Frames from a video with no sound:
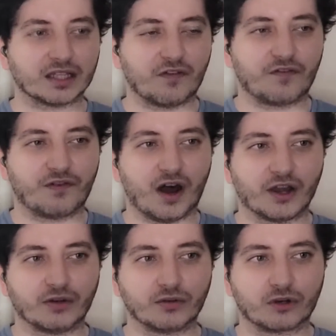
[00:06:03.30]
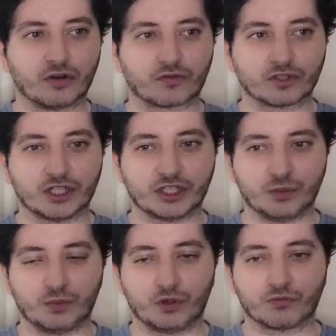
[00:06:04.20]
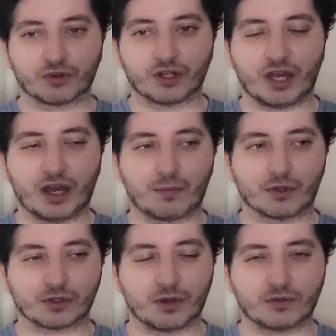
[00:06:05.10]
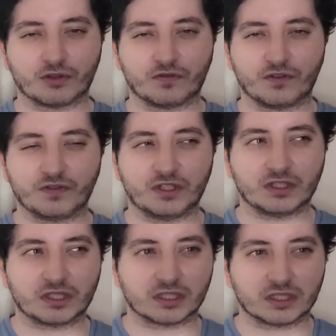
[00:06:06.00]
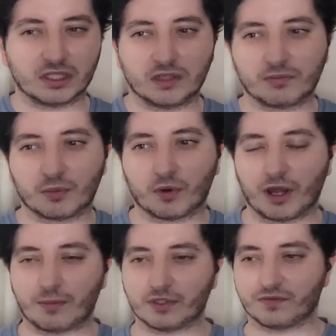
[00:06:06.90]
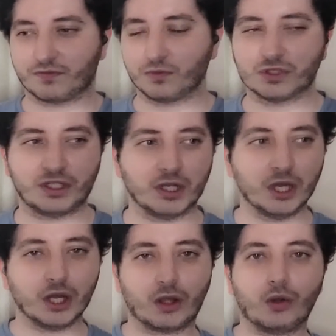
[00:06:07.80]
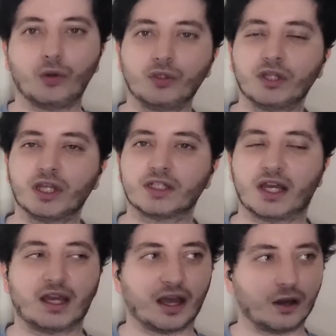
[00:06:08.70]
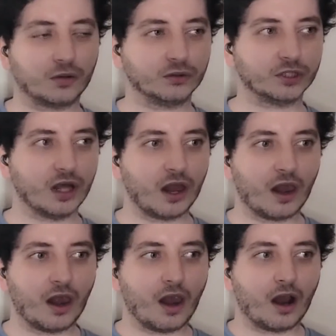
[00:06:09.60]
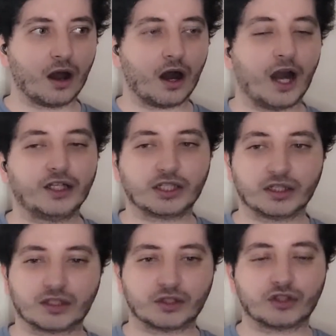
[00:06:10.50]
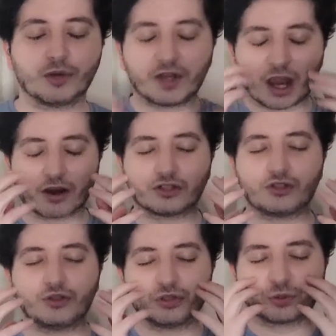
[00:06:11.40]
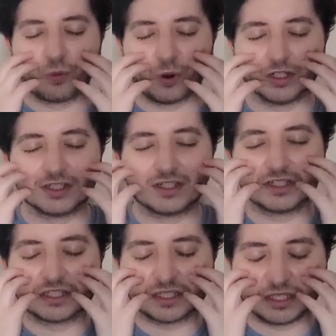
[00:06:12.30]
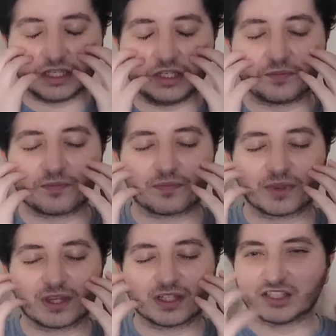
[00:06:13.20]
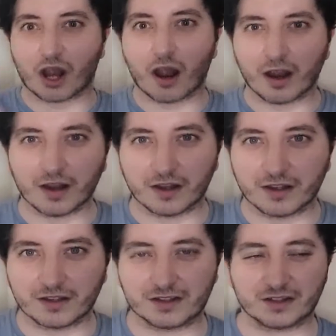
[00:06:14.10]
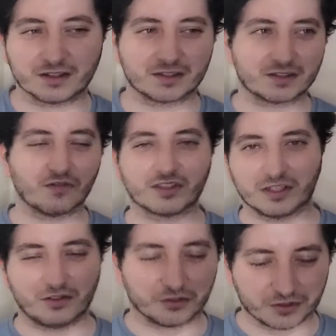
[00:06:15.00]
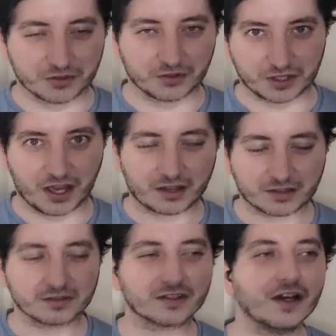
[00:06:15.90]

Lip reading: a final confrontation wouldn't really happen until episode 15, 16. But what happens in 14? Like, who do they take out? There's so many characters you just want to see die in this. Obviously, not the actors.